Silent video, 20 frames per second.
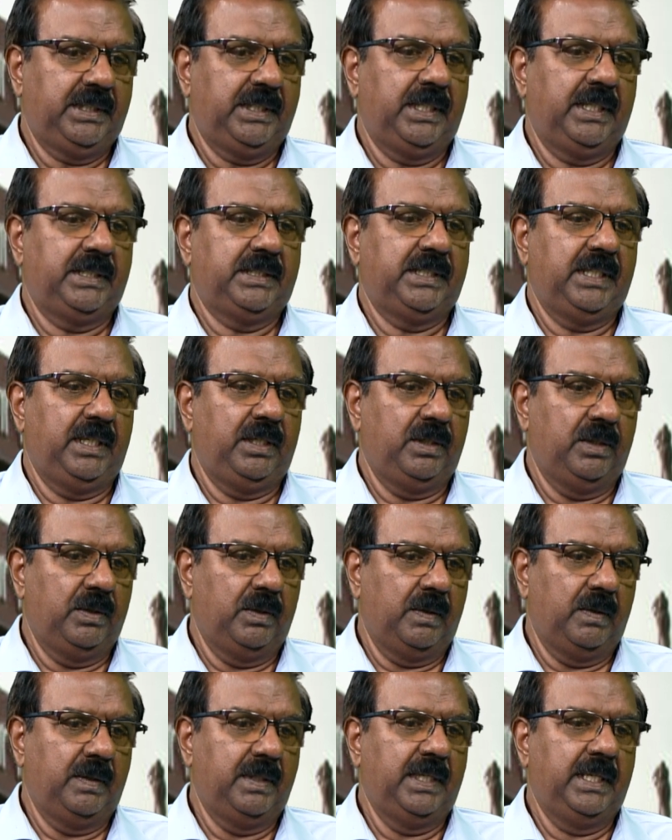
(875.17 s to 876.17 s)
and say,
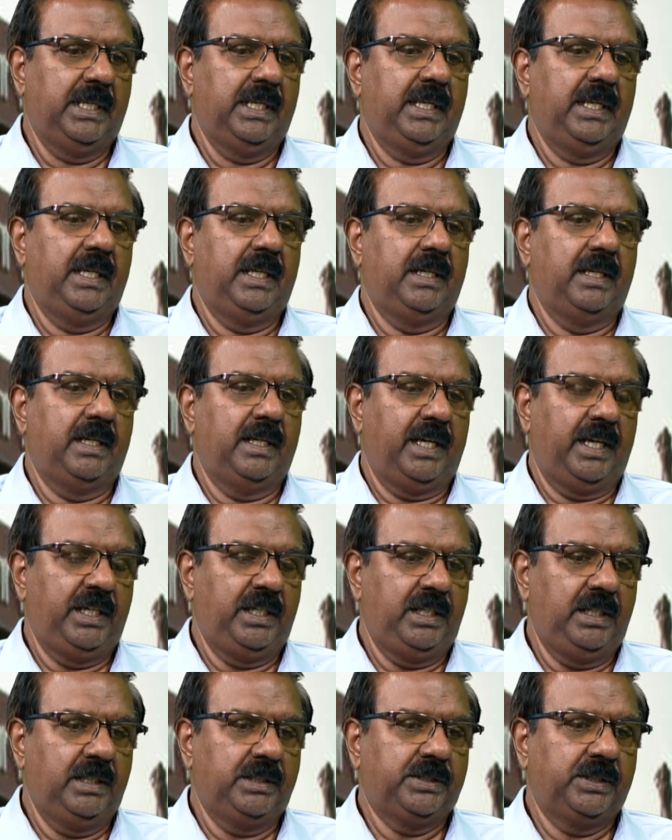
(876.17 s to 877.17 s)
in an
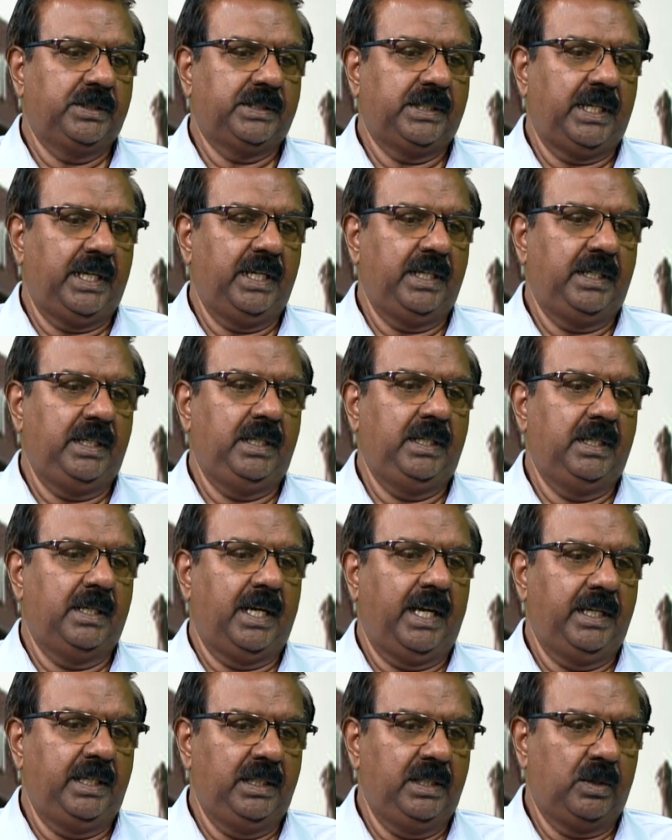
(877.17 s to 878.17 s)
ideal society,
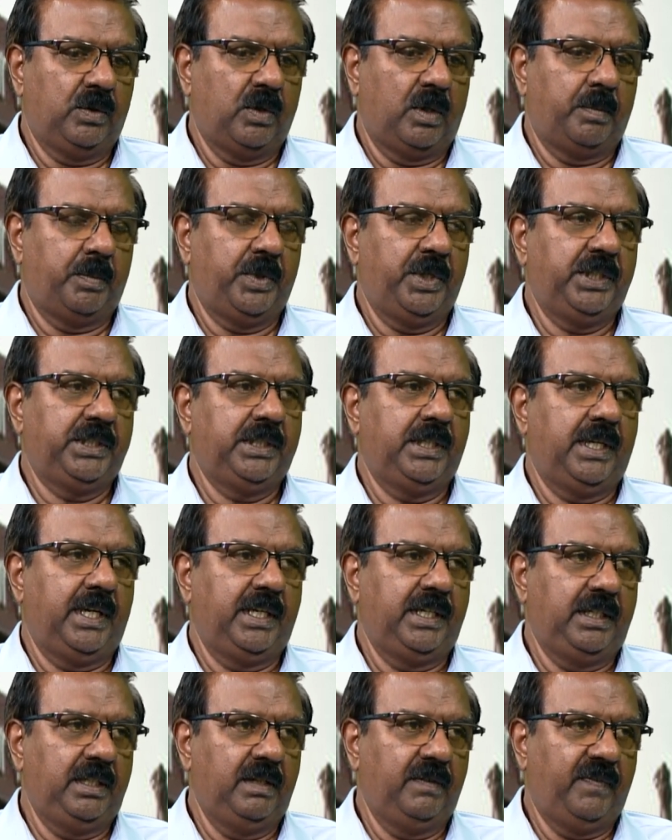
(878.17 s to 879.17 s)
ideal corporation,
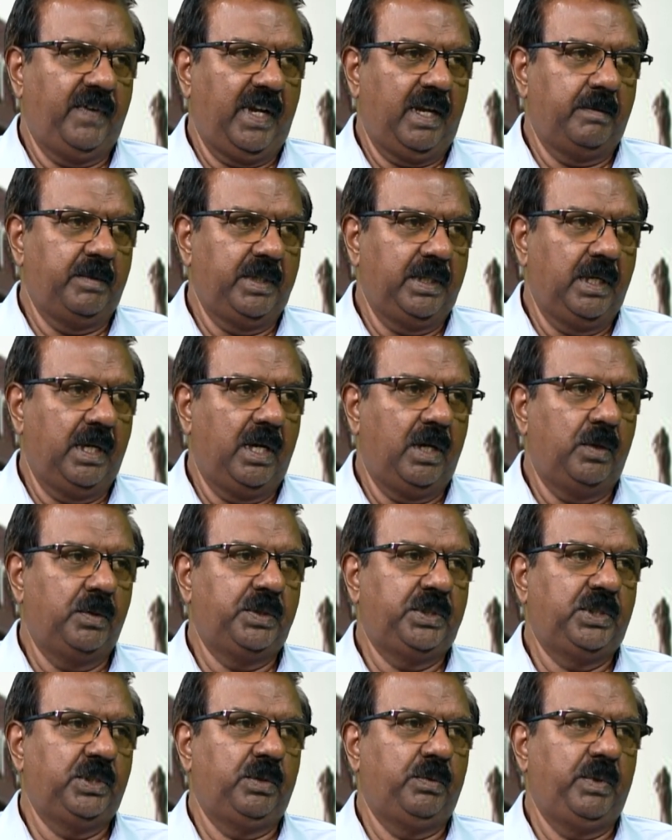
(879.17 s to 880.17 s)
ideal family, how
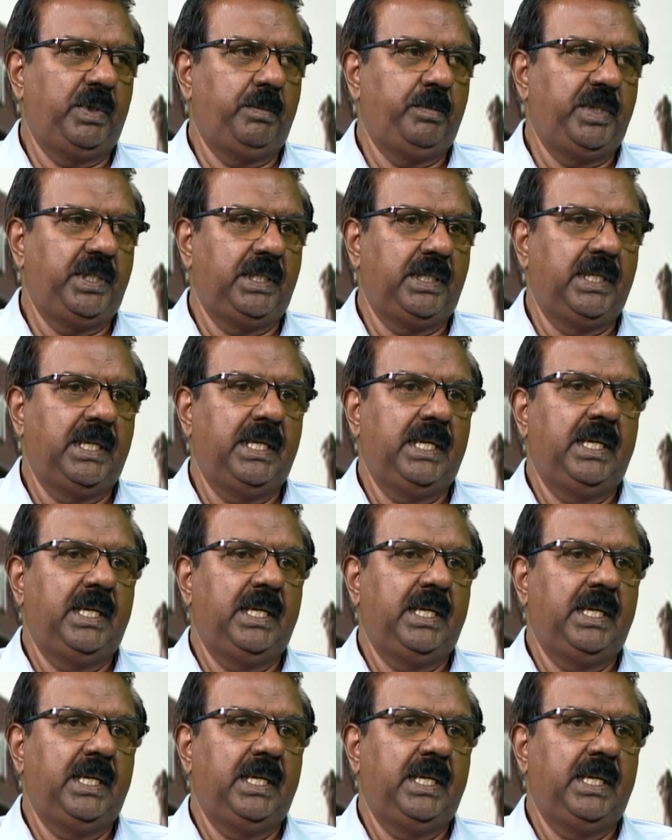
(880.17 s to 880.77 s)
should we be?